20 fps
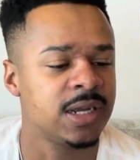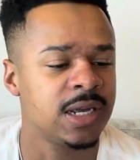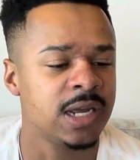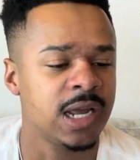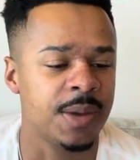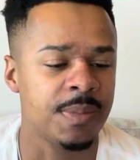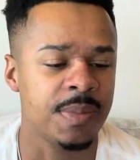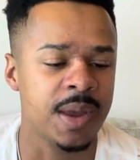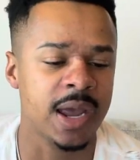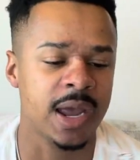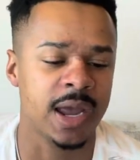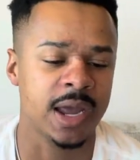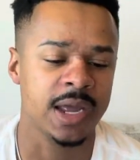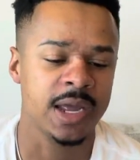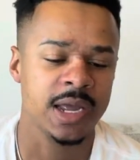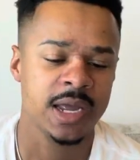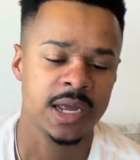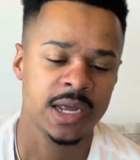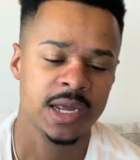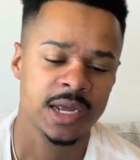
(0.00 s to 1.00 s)
And man,
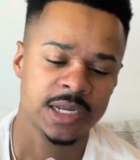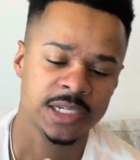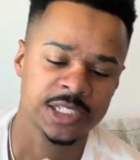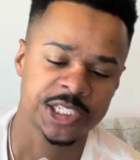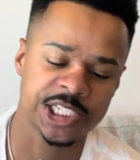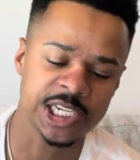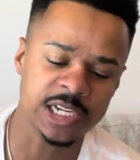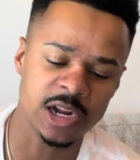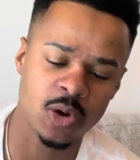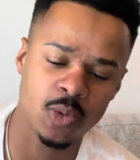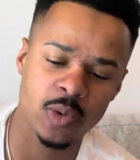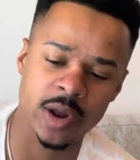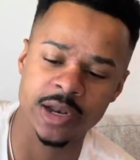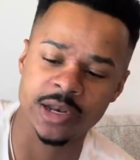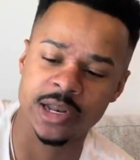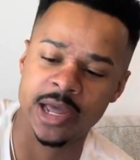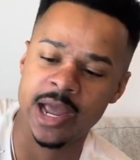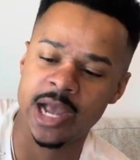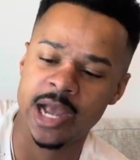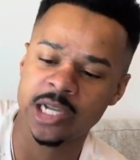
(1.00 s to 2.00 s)
she done went
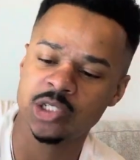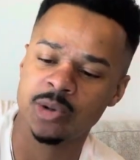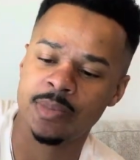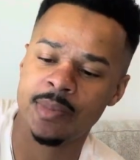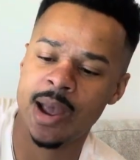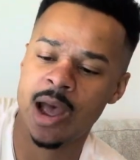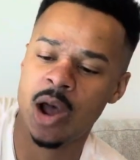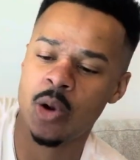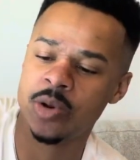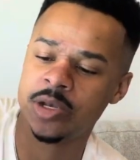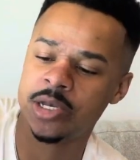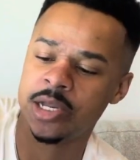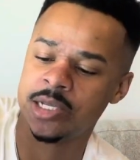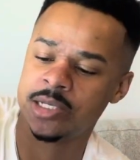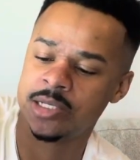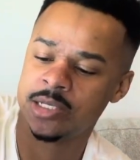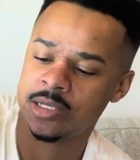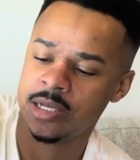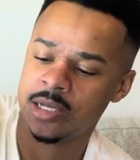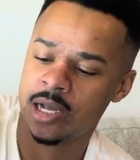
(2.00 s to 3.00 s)
the extra mile with
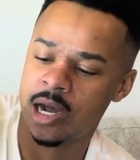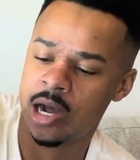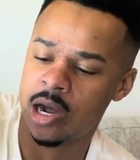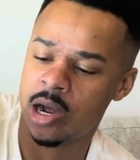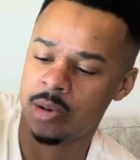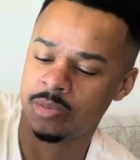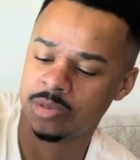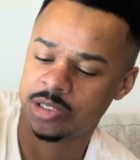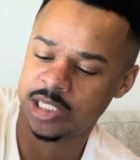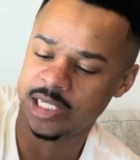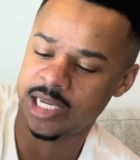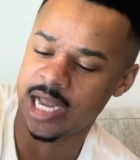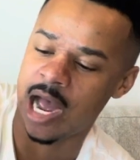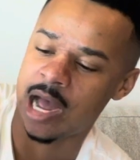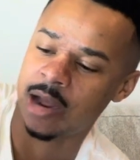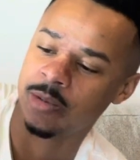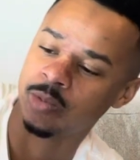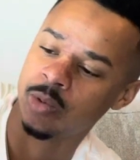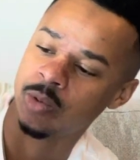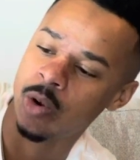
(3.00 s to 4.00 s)
this. Um, she
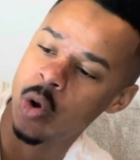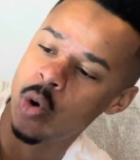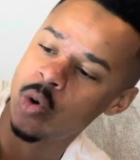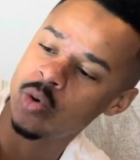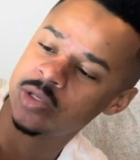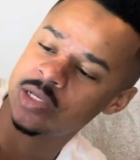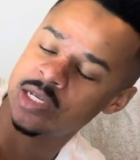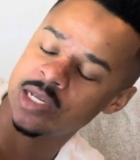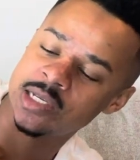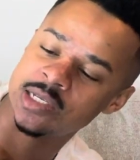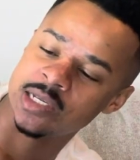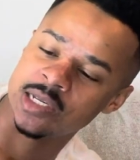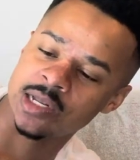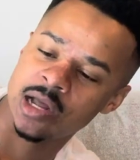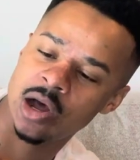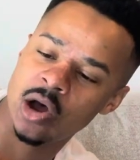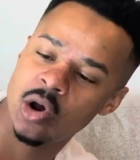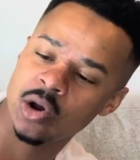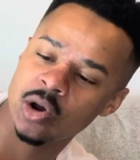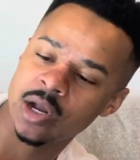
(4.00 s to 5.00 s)
got roses and
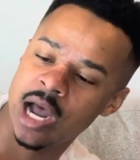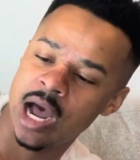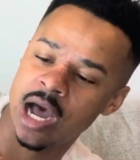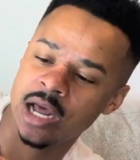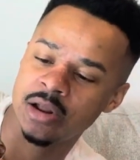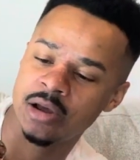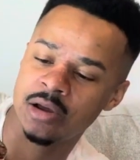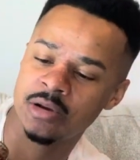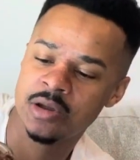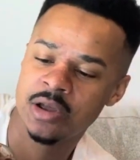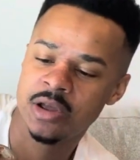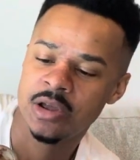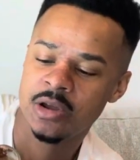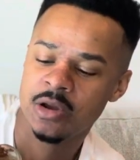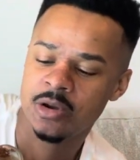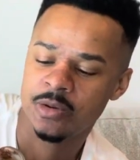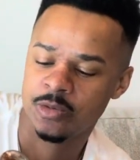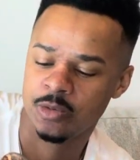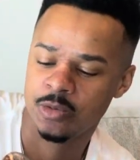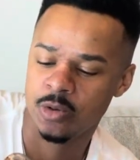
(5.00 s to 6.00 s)
all kind of
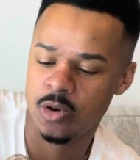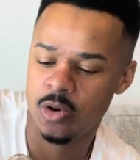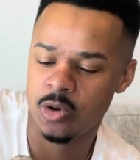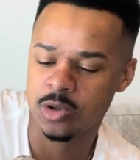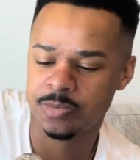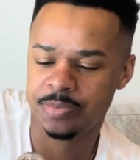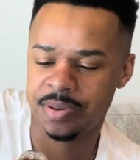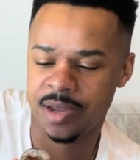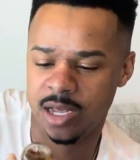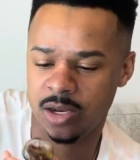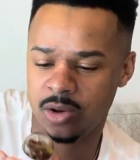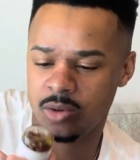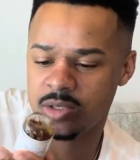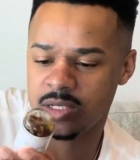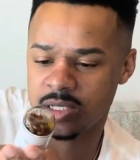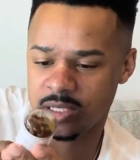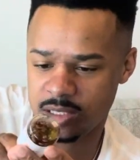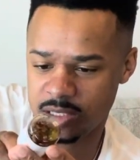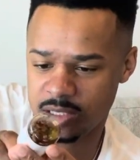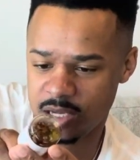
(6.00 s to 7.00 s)
rose petals
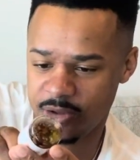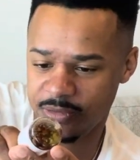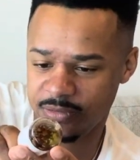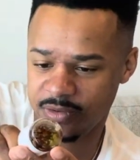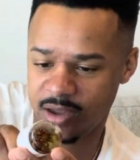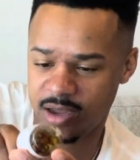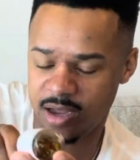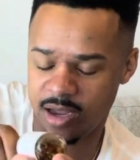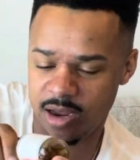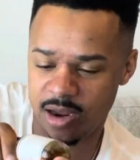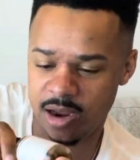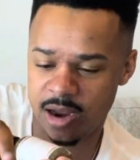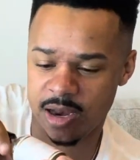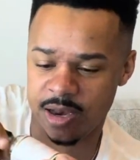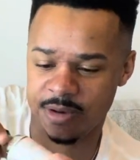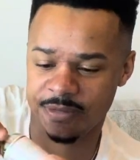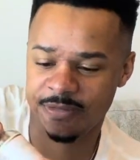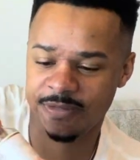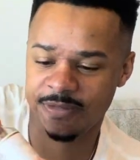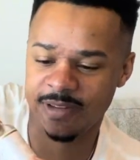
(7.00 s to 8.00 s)
and stuff in here
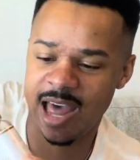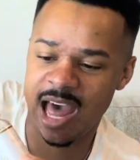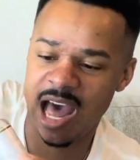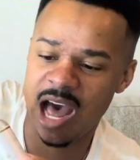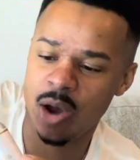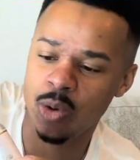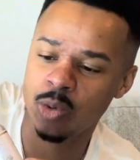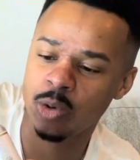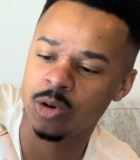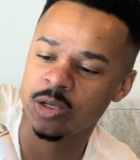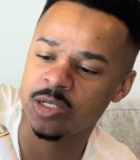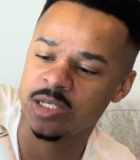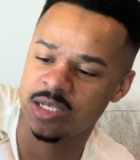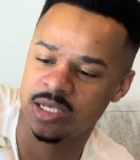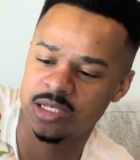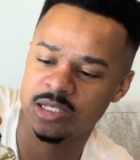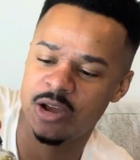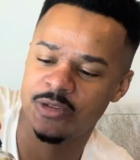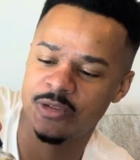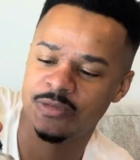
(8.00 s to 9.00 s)
and flowers and
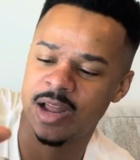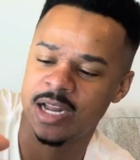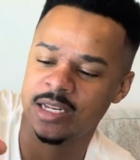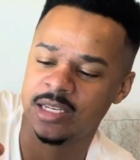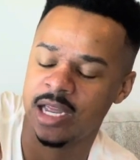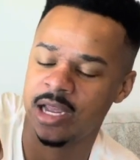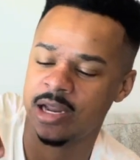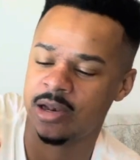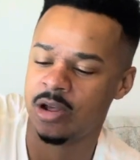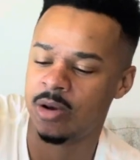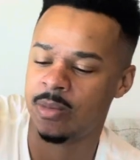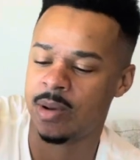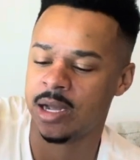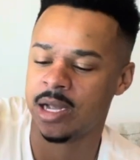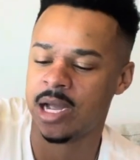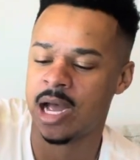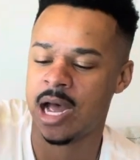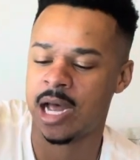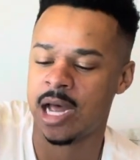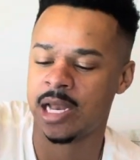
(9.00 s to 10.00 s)
stuff like that. And oh my
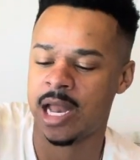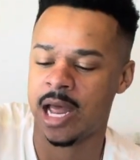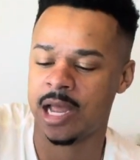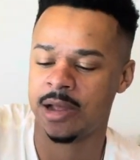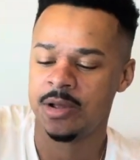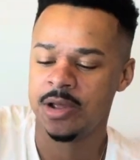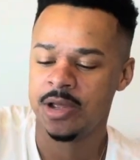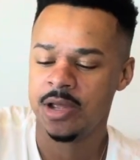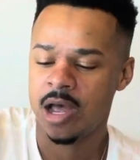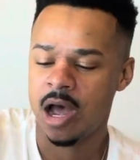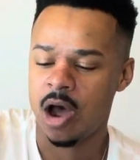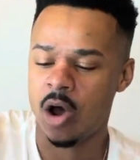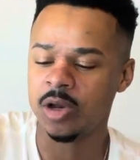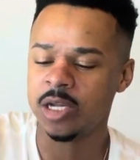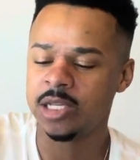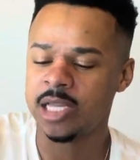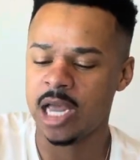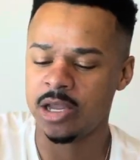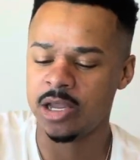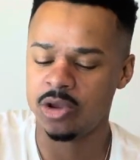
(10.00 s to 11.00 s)
God, like only
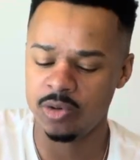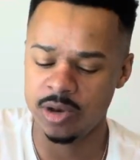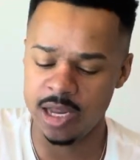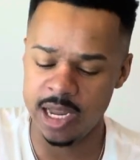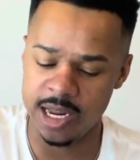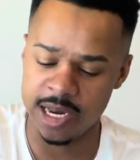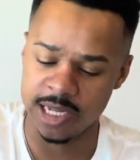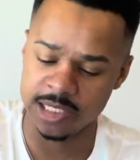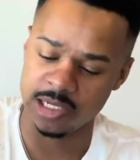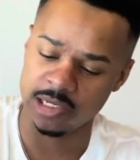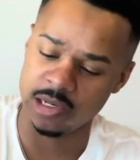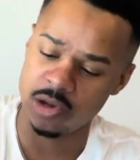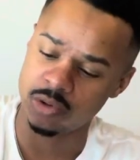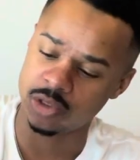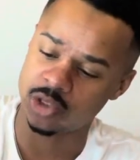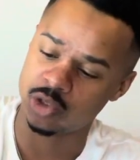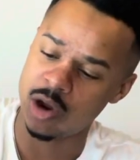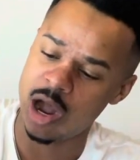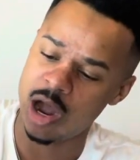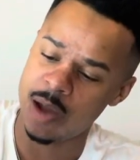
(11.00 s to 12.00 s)
thing you need is a little
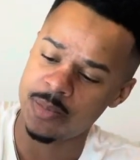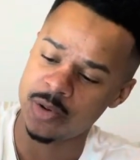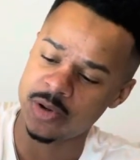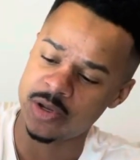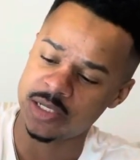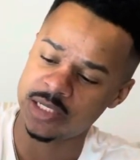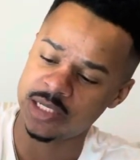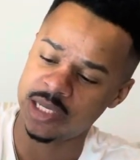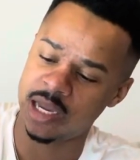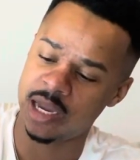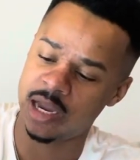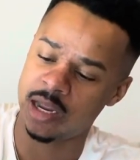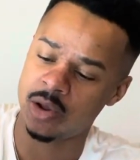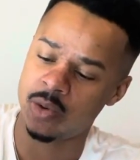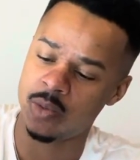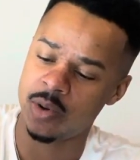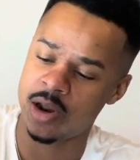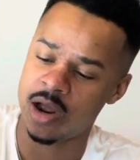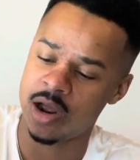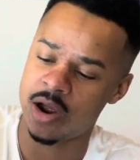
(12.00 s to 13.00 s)
drop on your skin or
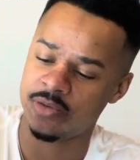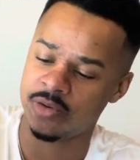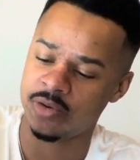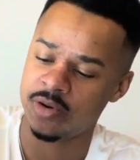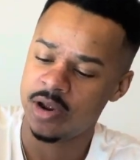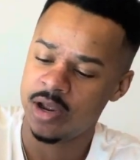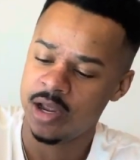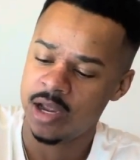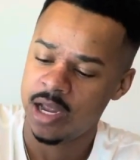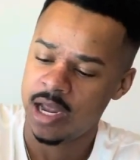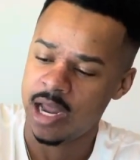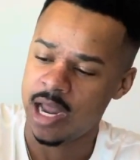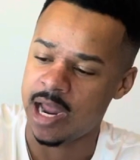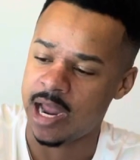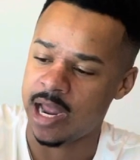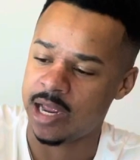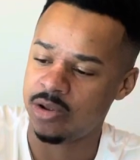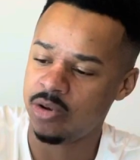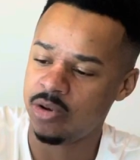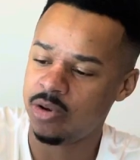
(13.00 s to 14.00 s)
whatever.
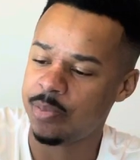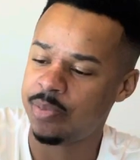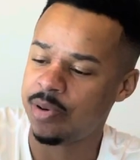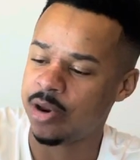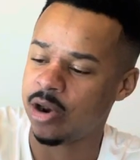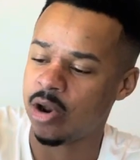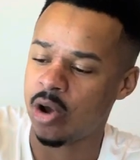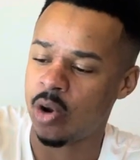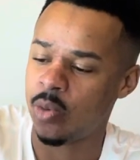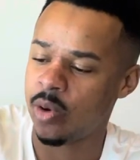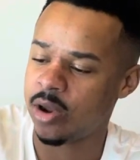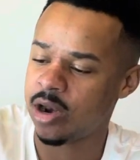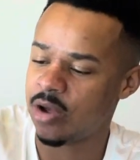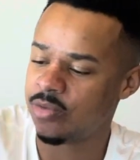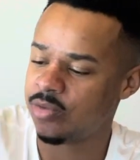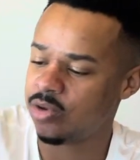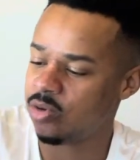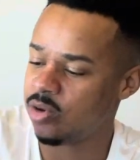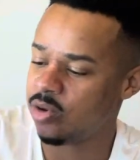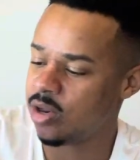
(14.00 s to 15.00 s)
And you can put it on
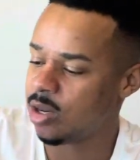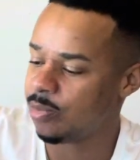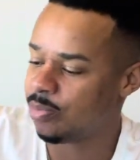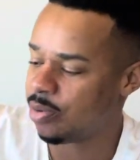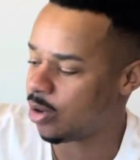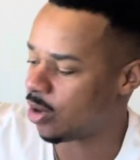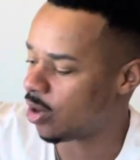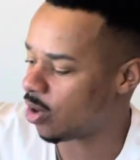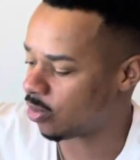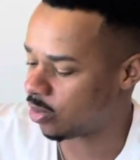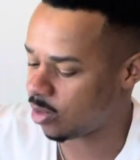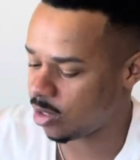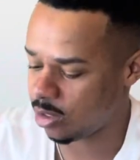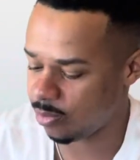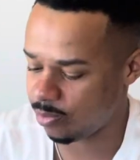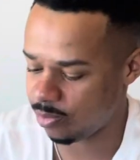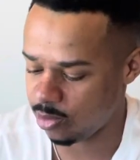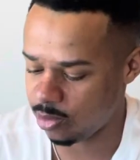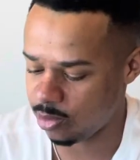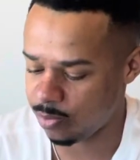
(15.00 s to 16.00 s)
whatever you need to put it on. You
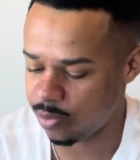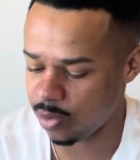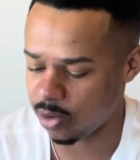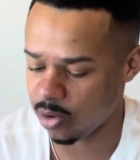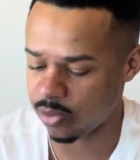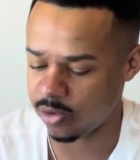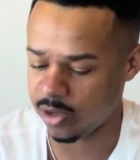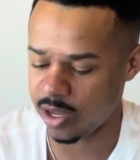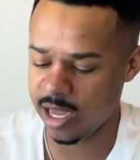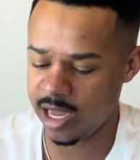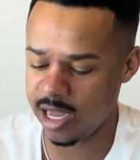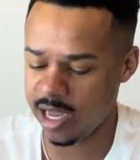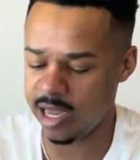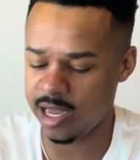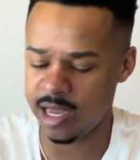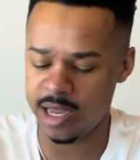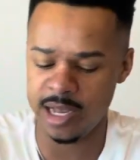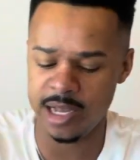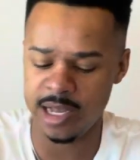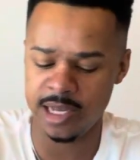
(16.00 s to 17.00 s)
need you can put it on your
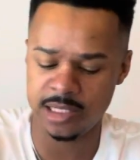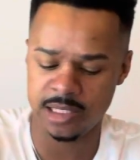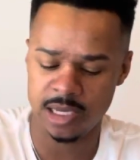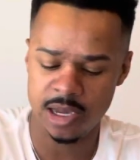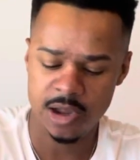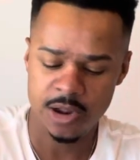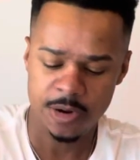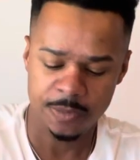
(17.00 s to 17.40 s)
hands.